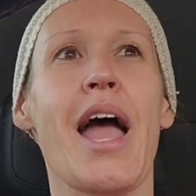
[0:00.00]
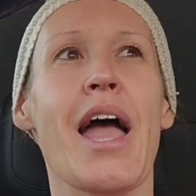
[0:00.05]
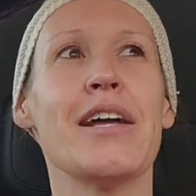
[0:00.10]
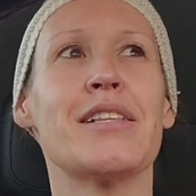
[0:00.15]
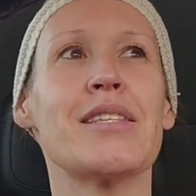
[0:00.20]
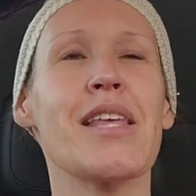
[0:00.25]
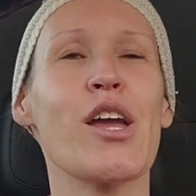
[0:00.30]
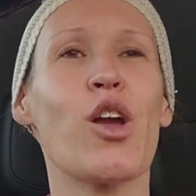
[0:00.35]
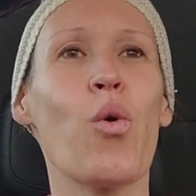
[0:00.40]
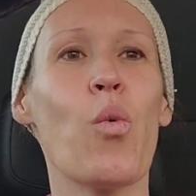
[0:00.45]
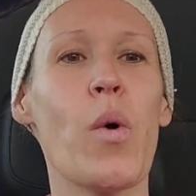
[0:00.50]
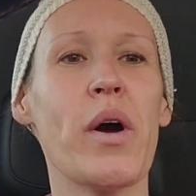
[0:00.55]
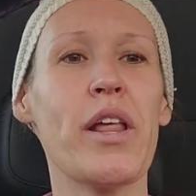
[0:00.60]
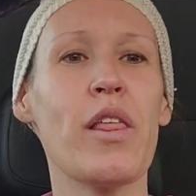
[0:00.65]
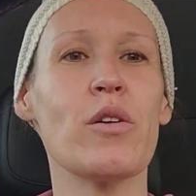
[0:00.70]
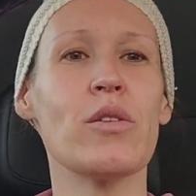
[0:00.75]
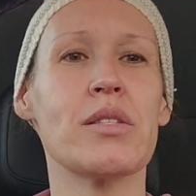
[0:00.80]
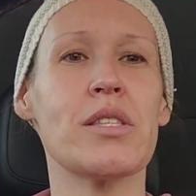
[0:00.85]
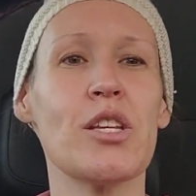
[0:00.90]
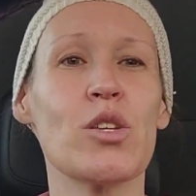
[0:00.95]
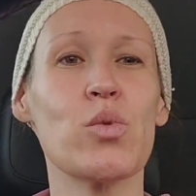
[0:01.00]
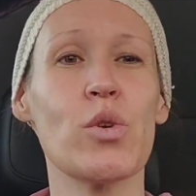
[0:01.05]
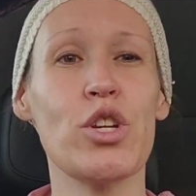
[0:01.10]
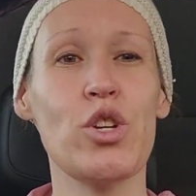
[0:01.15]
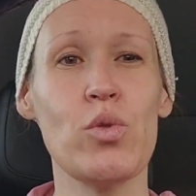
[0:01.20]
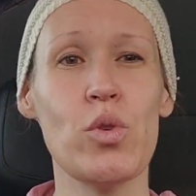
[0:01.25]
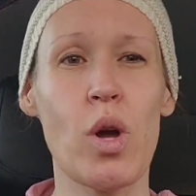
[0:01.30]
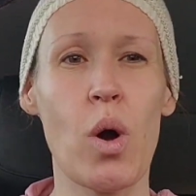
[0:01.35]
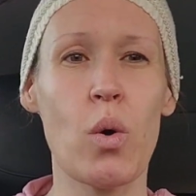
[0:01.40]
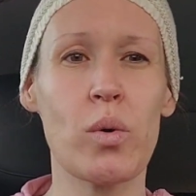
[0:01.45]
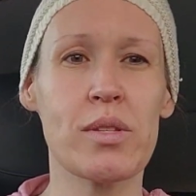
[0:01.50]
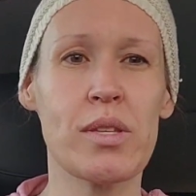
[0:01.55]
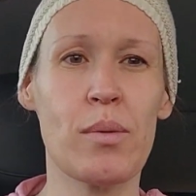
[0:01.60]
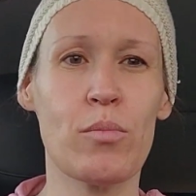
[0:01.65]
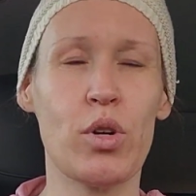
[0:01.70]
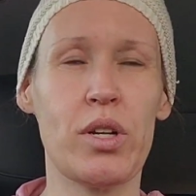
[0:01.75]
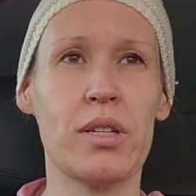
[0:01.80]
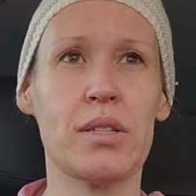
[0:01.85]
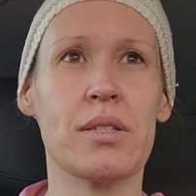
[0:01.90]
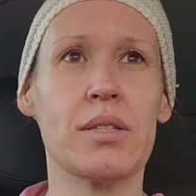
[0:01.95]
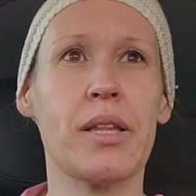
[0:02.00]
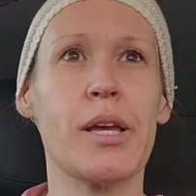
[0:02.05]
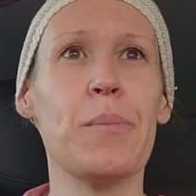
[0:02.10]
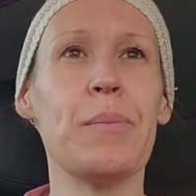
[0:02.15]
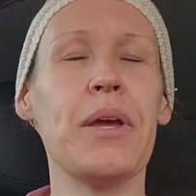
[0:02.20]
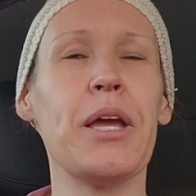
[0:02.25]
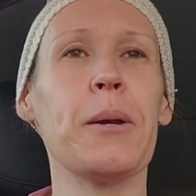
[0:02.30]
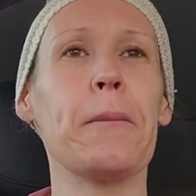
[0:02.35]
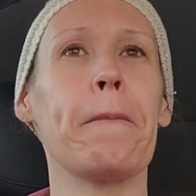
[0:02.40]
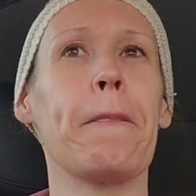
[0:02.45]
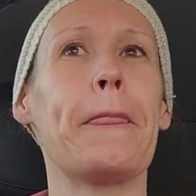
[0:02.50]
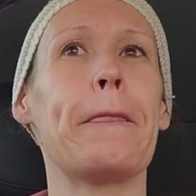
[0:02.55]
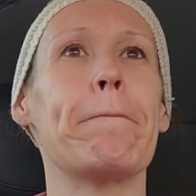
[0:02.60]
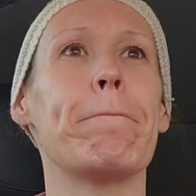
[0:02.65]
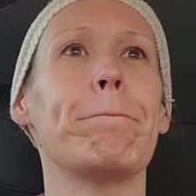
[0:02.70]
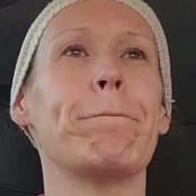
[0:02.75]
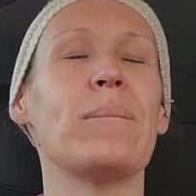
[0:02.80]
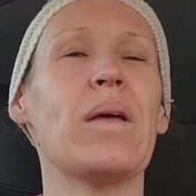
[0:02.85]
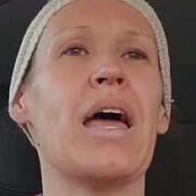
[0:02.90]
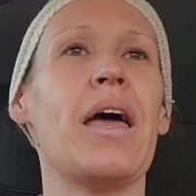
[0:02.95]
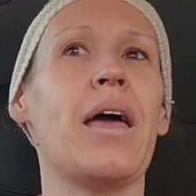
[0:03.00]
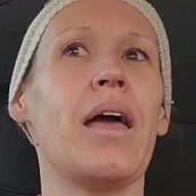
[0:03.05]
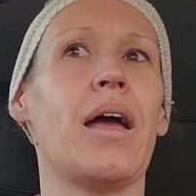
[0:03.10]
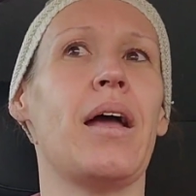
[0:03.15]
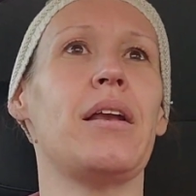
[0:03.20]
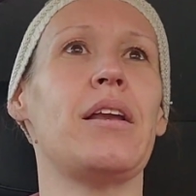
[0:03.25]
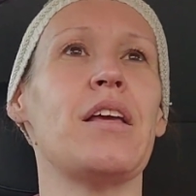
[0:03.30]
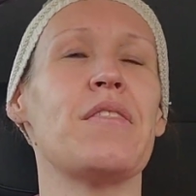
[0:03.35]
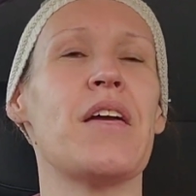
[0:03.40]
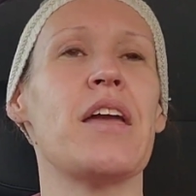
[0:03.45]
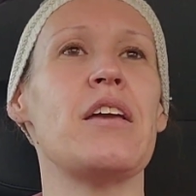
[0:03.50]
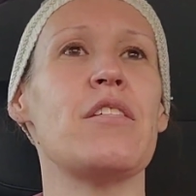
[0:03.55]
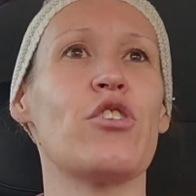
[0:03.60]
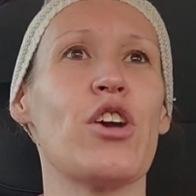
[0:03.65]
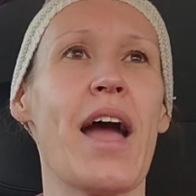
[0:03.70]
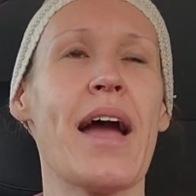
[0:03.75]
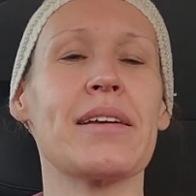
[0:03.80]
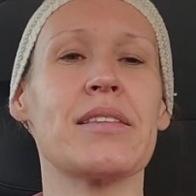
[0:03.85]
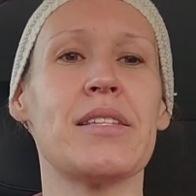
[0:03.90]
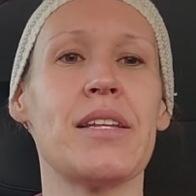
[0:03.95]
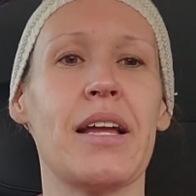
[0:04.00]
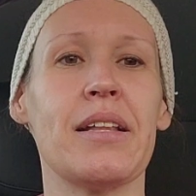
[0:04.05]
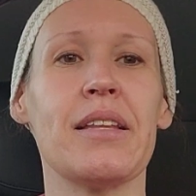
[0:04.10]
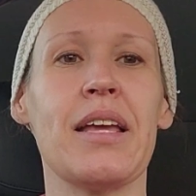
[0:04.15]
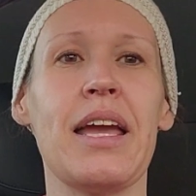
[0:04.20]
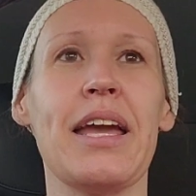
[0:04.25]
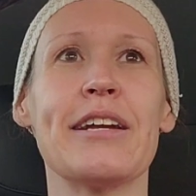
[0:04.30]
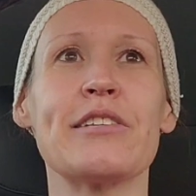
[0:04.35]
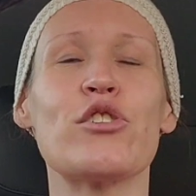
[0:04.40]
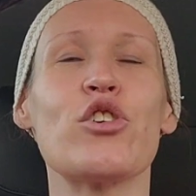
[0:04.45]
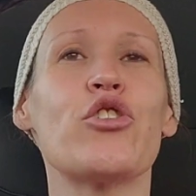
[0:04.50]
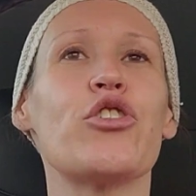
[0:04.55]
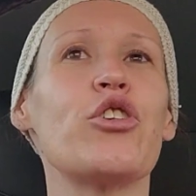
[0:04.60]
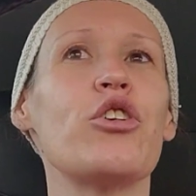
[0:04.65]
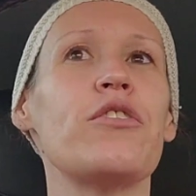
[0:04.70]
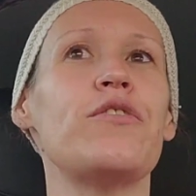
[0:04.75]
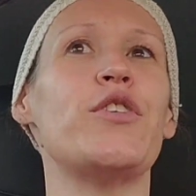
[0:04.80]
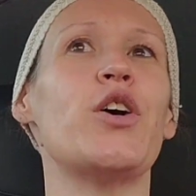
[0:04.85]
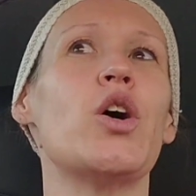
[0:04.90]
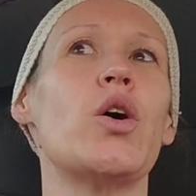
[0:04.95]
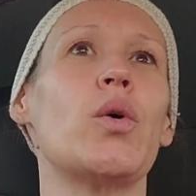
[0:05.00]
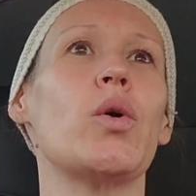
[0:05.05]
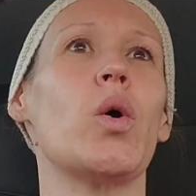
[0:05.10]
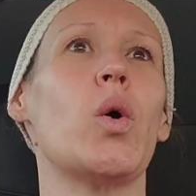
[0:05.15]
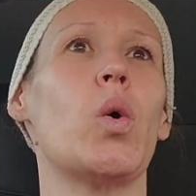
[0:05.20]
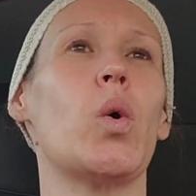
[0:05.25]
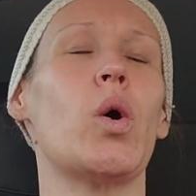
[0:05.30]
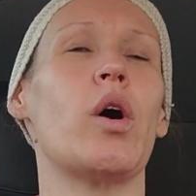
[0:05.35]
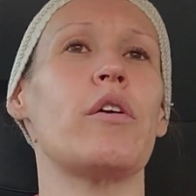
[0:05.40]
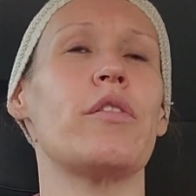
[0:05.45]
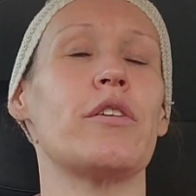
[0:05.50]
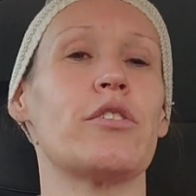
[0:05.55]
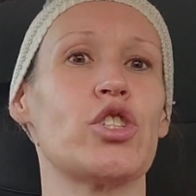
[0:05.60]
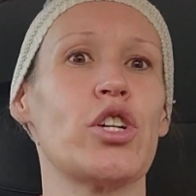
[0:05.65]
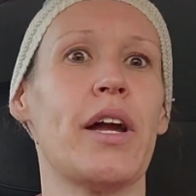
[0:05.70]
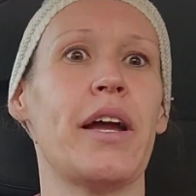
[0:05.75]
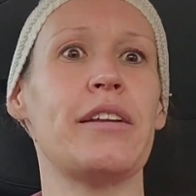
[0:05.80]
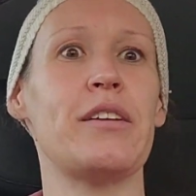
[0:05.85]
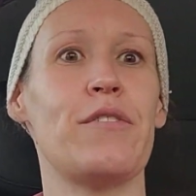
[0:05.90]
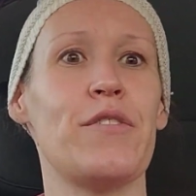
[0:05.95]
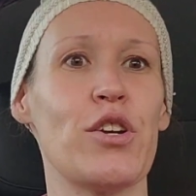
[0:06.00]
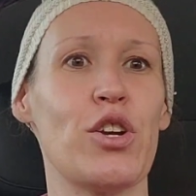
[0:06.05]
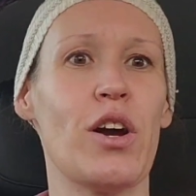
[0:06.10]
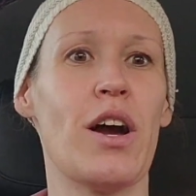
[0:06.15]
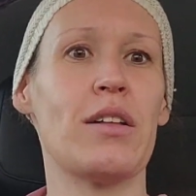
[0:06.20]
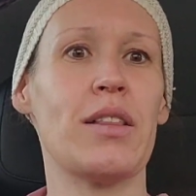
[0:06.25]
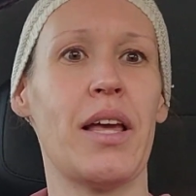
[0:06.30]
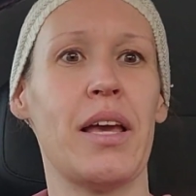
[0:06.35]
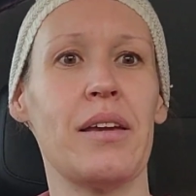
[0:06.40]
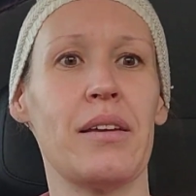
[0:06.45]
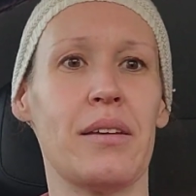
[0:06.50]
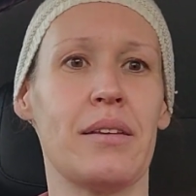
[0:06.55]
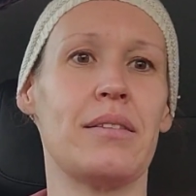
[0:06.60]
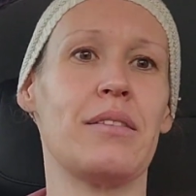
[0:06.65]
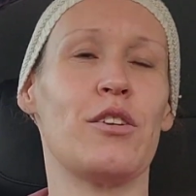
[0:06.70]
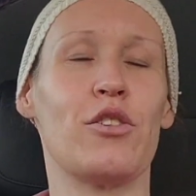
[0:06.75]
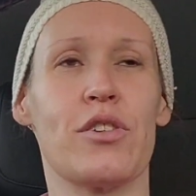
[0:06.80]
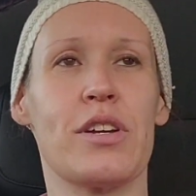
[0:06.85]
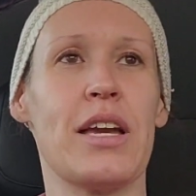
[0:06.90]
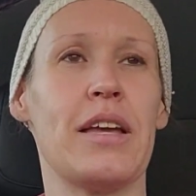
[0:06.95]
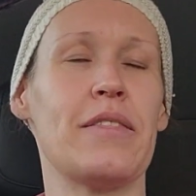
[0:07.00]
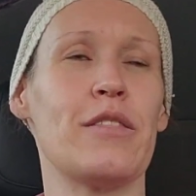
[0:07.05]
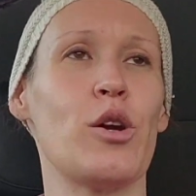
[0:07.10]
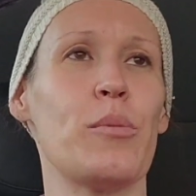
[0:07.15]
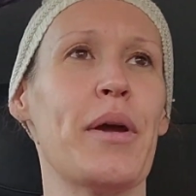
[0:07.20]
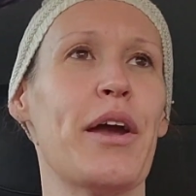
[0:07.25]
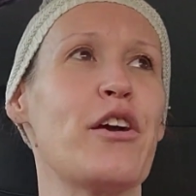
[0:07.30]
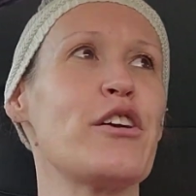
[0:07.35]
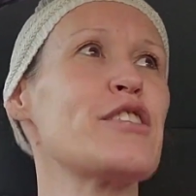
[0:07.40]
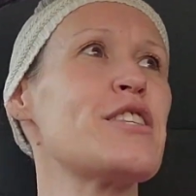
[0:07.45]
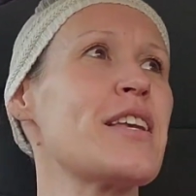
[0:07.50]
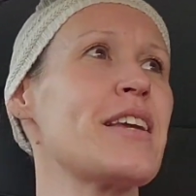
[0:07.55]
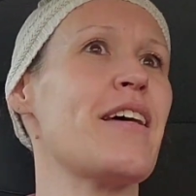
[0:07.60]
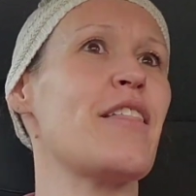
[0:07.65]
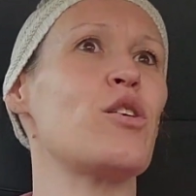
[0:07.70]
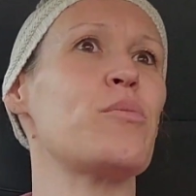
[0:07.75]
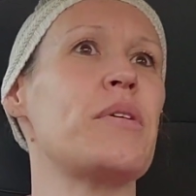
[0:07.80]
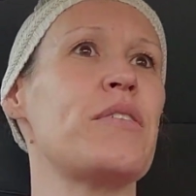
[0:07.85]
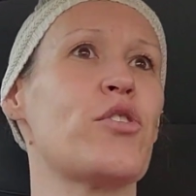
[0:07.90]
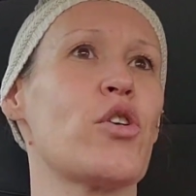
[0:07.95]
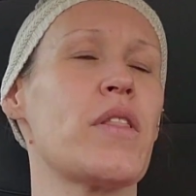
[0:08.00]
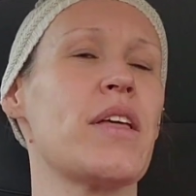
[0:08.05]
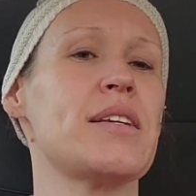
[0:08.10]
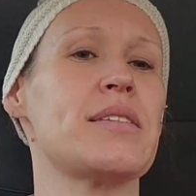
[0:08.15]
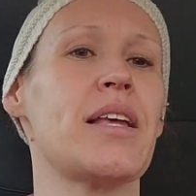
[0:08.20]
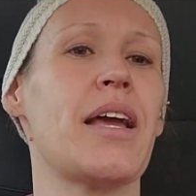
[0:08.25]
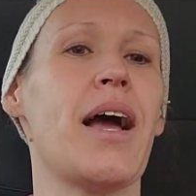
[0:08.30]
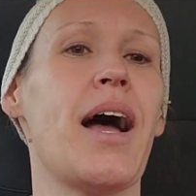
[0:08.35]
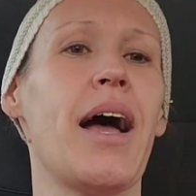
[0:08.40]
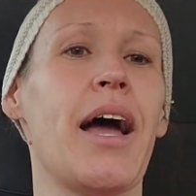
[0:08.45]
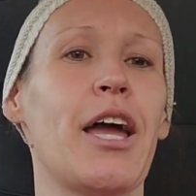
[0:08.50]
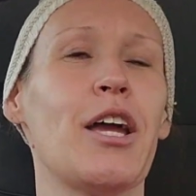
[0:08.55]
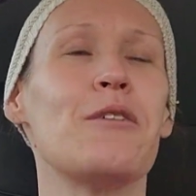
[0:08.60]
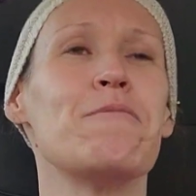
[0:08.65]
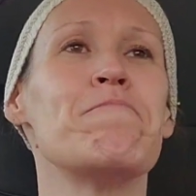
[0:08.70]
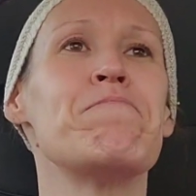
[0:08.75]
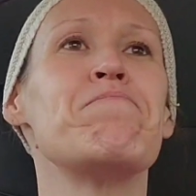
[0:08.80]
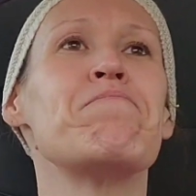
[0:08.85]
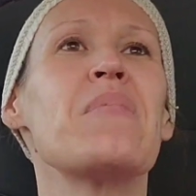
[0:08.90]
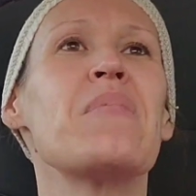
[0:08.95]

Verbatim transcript: It's like one of those things where you know someone is sleeping and they either accidentally answered their phone or they're trying to figure out, like, they're getting their bearings together before they say hi.